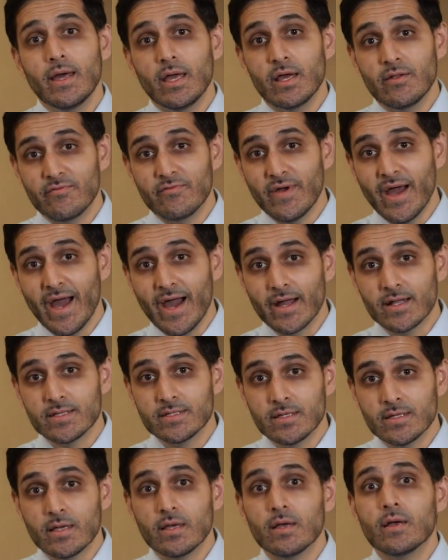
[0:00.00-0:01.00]
In
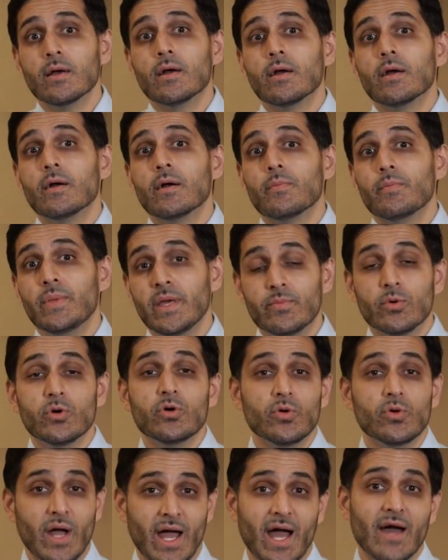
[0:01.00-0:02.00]
fact, people
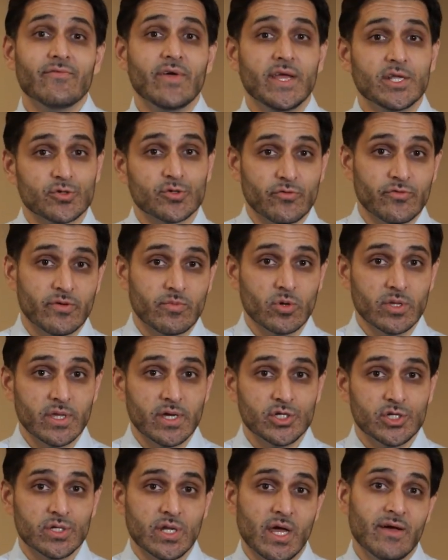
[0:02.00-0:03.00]
who have atrial
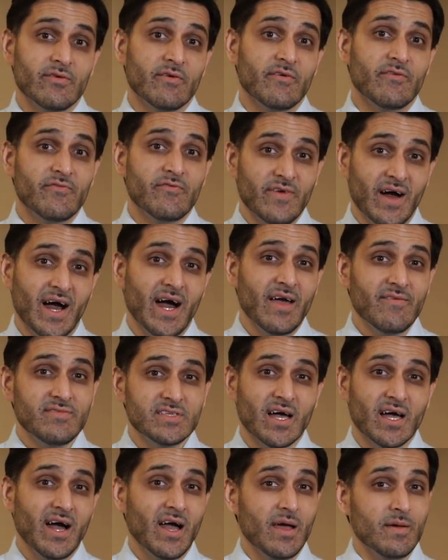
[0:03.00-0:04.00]
fibrillation have a five
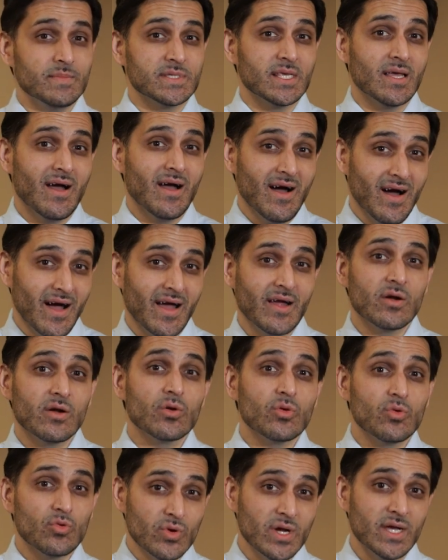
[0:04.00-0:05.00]
times
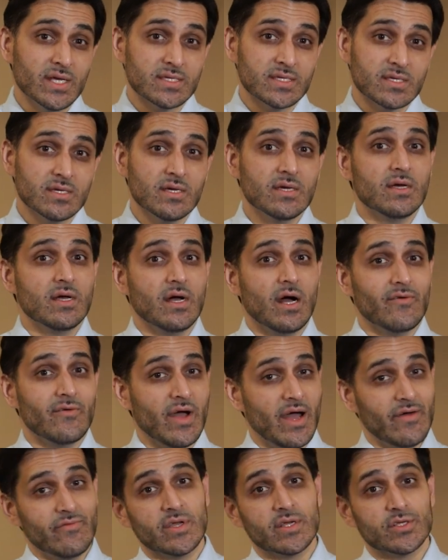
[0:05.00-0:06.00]
higher risk of
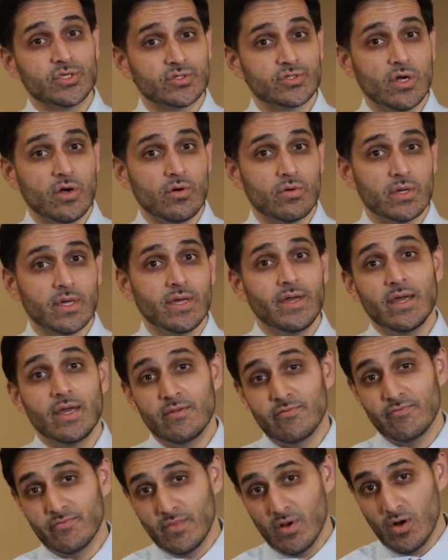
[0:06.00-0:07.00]
having a stroke.
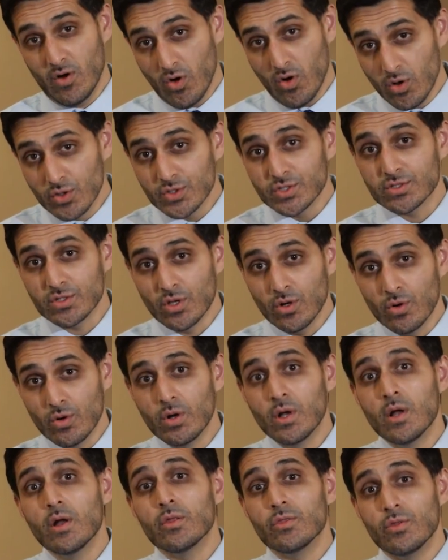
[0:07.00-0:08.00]
And
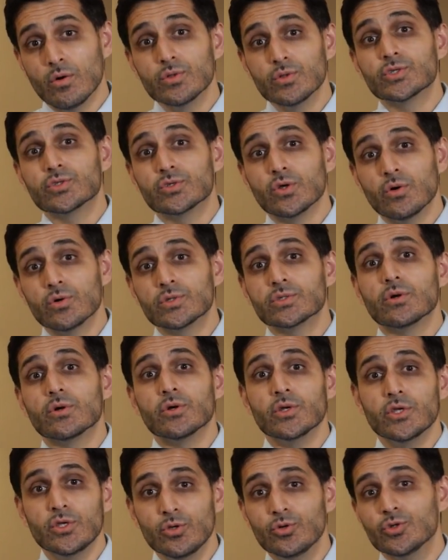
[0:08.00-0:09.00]
also, those strokes
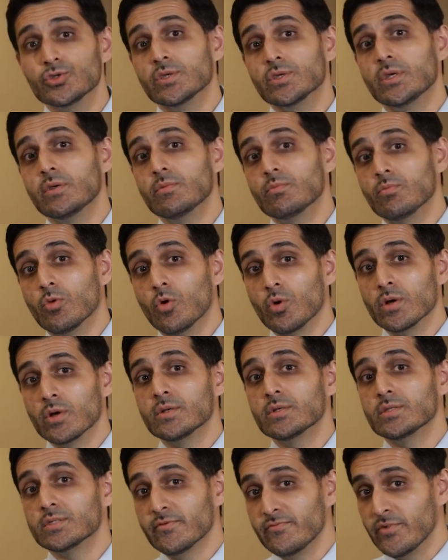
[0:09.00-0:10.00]
are usually more
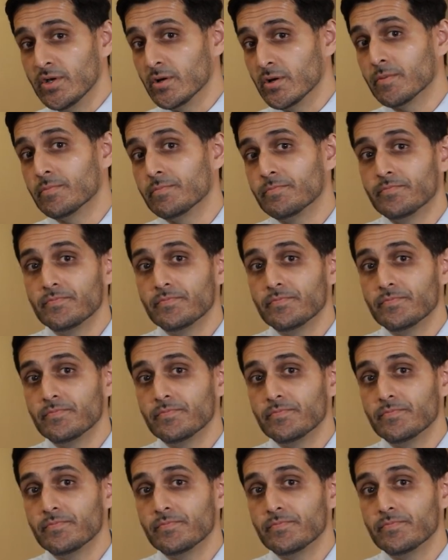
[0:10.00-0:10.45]
severe.